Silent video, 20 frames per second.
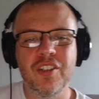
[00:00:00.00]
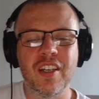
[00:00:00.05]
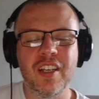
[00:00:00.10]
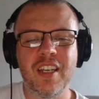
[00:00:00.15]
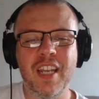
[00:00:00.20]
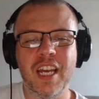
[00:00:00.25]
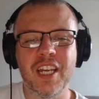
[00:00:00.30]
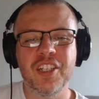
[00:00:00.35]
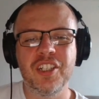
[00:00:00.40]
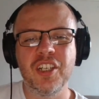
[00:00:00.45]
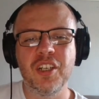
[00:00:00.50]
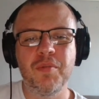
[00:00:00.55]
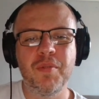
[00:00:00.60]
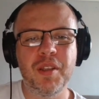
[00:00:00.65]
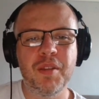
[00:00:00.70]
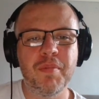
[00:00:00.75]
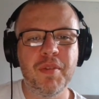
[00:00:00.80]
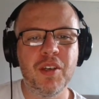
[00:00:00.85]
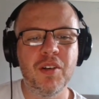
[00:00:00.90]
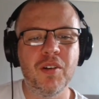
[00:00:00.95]
Nation with
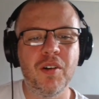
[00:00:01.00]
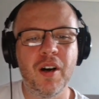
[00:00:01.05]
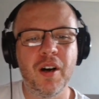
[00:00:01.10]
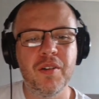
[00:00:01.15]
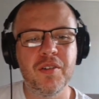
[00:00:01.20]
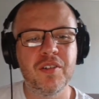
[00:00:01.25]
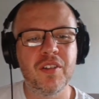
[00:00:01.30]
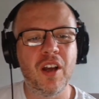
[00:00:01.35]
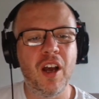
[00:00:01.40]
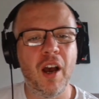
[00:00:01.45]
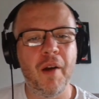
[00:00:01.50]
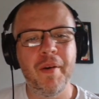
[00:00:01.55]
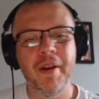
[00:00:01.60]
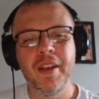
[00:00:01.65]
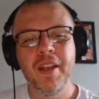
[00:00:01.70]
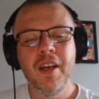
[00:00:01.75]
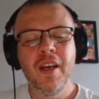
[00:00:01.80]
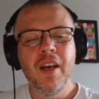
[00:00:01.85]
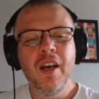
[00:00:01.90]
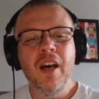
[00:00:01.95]
me, your host, Owen.
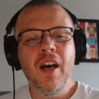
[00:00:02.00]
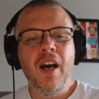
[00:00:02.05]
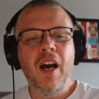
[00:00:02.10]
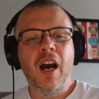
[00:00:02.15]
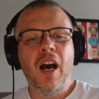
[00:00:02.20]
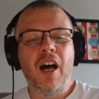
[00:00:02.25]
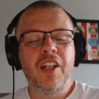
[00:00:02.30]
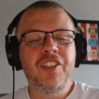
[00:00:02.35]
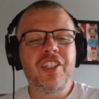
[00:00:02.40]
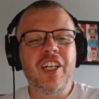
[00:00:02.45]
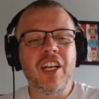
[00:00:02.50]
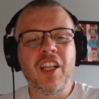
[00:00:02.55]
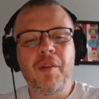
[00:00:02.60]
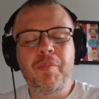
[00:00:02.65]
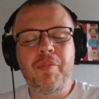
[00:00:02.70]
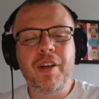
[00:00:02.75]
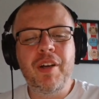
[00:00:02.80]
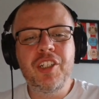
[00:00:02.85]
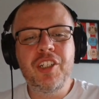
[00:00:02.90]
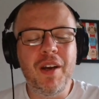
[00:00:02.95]
The channel that
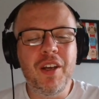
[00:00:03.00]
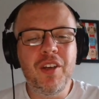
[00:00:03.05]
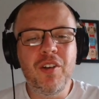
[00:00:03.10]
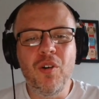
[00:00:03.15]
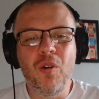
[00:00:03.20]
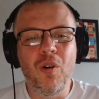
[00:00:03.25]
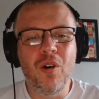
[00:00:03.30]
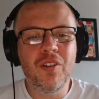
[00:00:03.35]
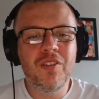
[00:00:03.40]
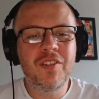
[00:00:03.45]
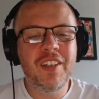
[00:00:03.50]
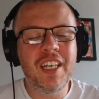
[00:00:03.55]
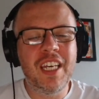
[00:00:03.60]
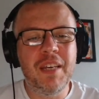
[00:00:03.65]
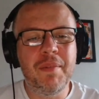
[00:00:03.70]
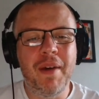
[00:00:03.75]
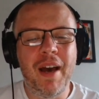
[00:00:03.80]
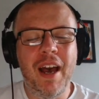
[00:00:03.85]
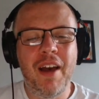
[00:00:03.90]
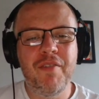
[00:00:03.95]
brings you your
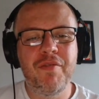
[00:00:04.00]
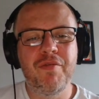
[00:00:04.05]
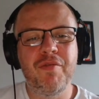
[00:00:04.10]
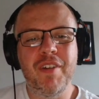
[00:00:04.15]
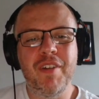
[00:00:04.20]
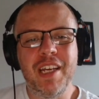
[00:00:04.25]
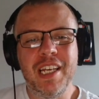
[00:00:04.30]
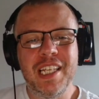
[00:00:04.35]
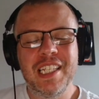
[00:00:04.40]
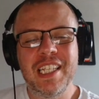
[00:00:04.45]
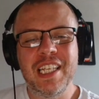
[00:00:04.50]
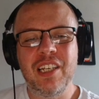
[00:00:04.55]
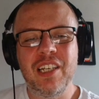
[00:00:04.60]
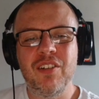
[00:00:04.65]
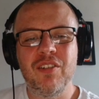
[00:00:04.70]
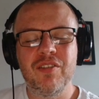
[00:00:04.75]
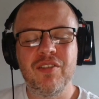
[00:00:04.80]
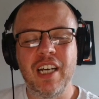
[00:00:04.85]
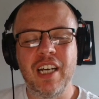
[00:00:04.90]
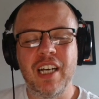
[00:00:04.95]
team every
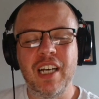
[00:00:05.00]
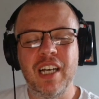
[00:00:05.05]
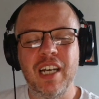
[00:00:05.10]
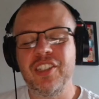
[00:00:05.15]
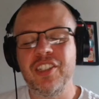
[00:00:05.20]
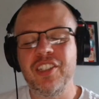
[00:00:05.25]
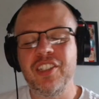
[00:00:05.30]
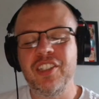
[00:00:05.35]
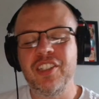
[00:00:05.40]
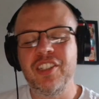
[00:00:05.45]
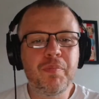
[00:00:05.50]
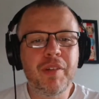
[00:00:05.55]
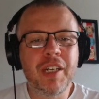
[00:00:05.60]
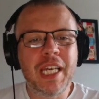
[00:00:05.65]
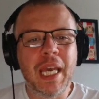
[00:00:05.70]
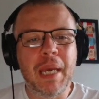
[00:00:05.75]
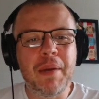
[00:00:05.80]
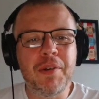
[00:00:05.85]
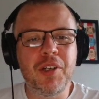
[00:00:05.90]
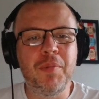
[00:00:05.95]
single day. The channel
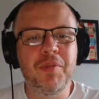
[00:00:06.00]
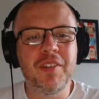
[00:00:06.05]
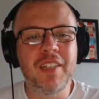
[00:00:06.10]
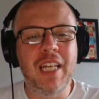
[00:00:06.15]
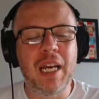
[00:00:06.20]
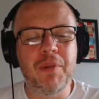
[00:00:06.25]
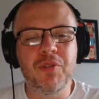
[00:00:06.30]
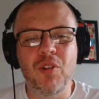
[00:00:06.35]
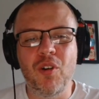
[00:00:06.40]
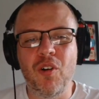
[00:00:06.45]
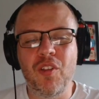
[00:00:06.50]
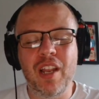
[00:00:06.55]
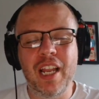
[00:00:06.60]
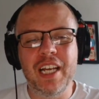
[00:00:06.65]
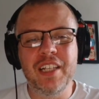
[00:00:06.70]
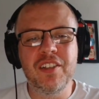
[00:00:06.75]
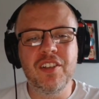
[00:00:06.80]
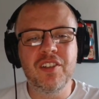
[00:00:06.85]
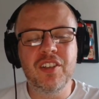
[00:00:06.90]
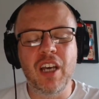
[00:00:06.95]
that keeps you up to date with all the
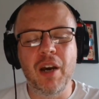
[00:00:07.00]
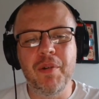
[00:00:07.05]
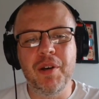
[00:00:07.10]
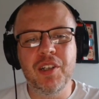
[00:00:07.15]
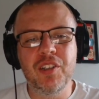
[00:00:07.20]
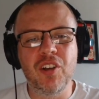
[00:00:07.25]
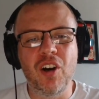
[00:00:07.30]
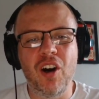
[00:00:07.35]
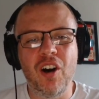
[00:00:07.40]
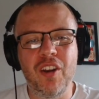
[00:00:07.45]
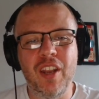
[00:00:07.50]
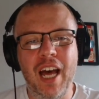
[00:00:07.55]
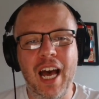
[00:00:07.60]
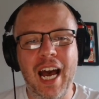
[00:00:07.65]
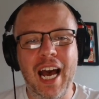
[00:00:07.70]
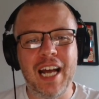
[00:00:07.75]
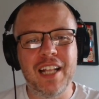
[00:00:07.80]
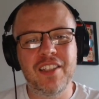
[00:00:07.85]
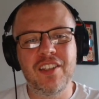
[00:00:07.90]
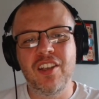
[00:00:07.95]
latest goings on
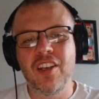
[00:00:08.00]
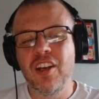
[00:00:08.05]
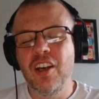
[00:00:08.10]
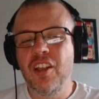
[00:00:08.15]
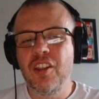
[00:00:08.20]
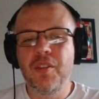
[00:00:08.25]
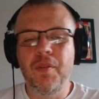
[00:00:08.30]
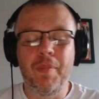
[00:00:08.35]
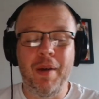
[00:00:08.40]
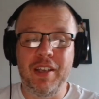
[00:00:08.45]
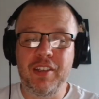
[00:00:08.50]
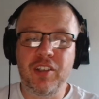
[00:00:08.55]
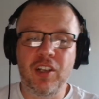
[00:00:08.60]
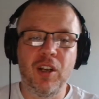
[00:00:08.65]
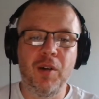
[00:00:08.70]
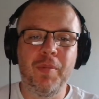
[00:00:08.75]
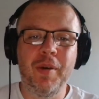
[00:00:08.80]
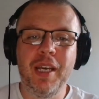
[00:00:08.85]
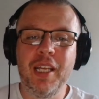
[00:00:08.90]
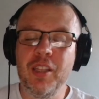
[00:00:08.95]
at the best
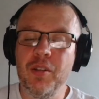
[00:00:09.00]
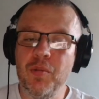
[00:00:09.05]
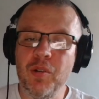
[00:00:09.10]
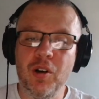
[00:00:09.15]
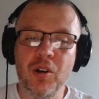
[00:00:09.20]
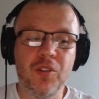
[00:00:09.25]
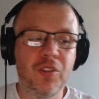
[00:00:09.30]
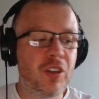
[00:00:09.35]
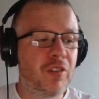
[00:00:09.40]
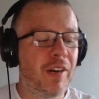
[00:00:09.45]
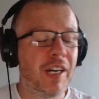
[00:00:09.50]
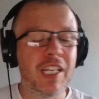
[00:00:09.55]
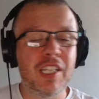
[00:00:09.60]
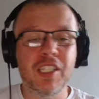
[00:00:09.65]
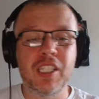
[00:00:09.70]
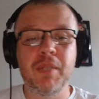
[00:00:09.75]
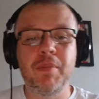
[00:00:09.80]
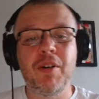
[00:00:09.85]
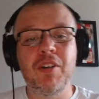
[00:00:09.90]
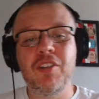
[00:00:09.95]
club in the world, the
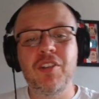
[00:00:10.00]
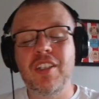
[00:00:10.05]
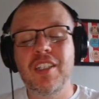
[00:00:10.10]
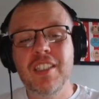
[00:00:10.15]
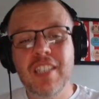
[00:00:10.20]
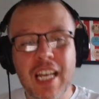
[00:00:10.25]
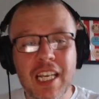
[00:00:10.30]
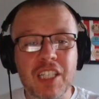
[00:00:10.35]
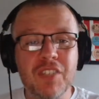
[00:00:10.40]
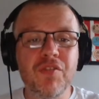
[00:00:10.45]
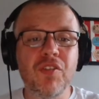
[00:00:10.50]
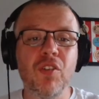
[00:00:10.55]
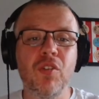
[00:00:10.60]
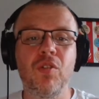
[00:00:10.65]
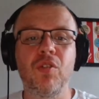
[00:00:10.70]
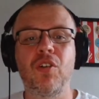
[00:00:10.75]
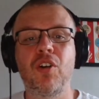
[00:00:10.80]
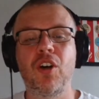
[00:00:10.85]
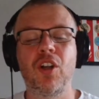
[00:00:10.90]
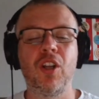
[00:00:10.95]
greatest, the most
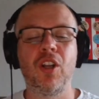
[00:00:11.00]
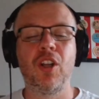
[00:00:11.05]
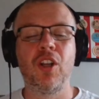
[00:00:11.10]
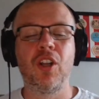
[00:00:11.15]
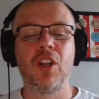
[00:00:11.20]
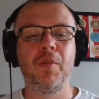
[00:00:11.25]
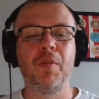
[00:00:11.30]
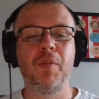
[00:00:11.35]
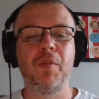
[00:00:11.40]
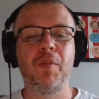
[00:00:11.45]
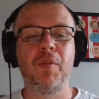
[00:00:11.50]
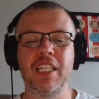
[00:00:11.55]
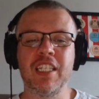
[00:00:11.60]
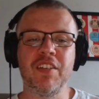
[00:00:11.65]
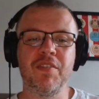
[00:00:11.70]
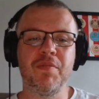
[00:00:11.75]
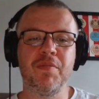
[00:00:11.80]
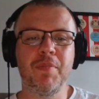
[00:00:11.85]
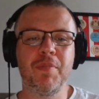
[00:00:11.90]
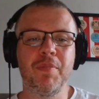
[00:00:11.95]
successful club in the
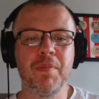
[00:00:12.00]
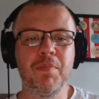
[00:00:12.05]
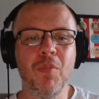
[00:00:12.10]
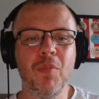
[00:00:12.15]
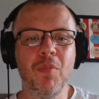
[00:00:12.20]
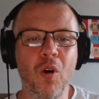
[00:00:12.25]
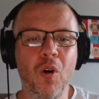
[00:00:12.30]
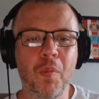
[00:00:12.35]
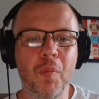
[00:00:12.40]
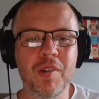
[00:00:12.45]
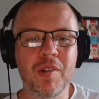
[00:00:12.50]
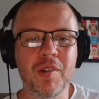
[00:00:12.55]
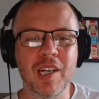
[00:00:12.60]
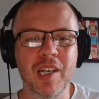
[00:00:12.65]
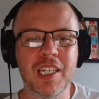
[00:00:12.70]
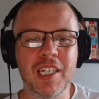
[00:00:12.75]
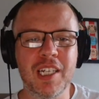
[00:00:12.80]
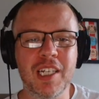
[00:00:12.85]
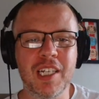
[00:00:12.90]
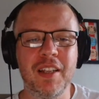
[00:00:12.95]
world. Let's even be more
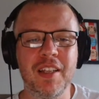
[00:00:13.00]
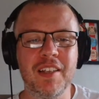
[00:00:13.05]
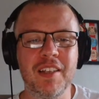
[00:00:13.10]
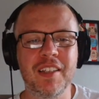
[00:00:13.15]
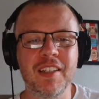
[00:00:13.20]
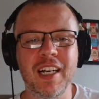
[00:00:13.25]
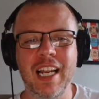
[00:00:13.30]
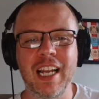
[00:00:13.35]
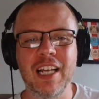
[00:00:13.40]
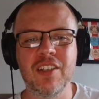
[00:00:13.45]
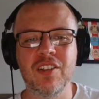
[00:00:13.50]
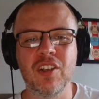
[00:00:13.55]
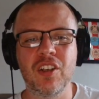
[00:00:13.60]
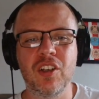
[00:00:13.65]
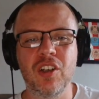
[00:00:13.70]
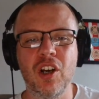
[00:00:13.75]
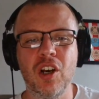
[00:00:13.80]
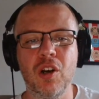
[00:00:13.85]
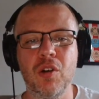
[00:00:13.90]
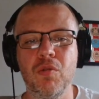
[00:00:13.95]
precise about this,
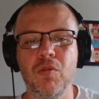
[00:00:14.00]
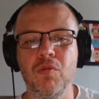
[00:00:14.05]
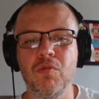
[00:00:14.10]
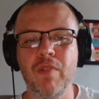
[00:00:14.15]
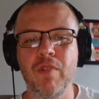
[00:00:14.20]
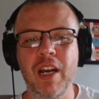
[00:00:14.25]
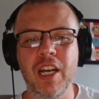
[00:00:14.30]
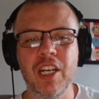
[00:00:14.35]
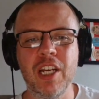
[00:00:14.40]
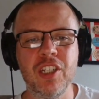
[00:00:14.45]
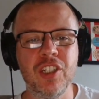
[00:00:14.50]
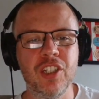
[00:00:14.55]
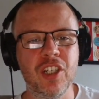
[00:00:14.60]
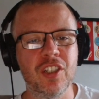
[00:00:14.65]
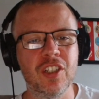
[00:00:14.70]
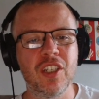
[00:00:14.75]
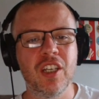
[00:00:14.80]
Glasgow Rangers.